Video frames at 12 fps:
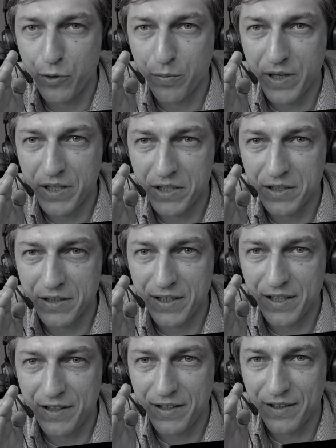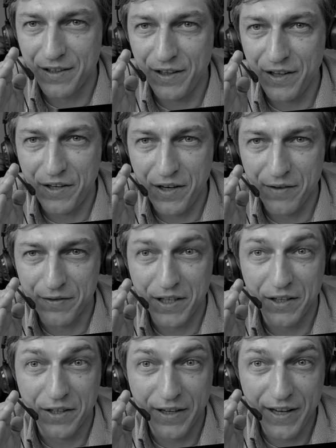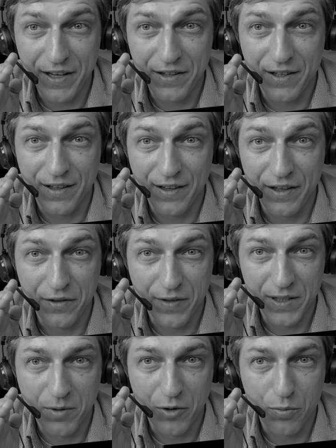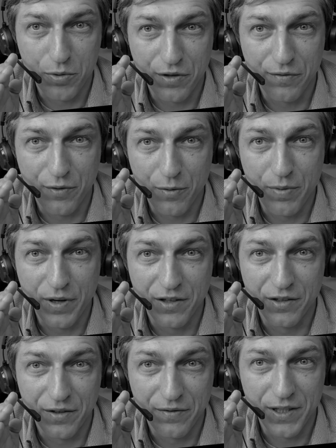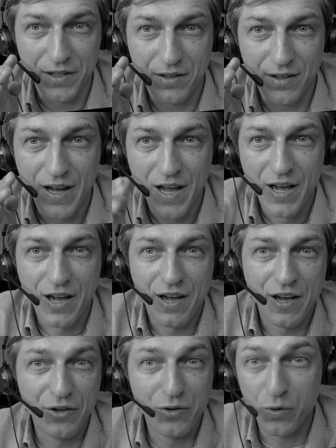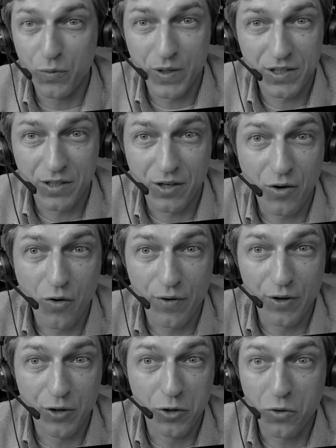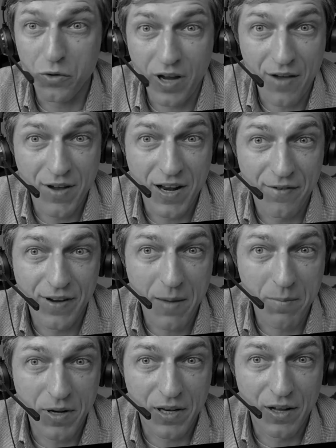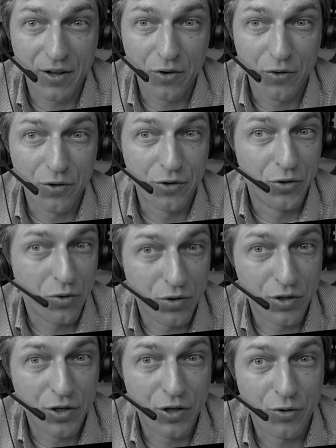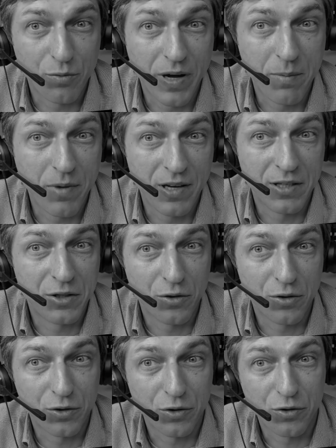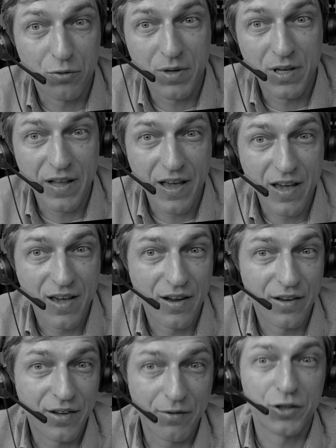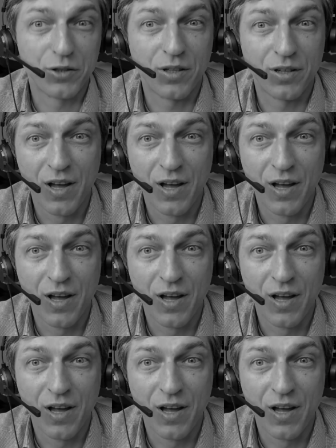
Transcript: to mention that ETFs are great investment option for beginner investor. A new investor often don't have enough capital or knowledge to buy many stocks or to build a diverse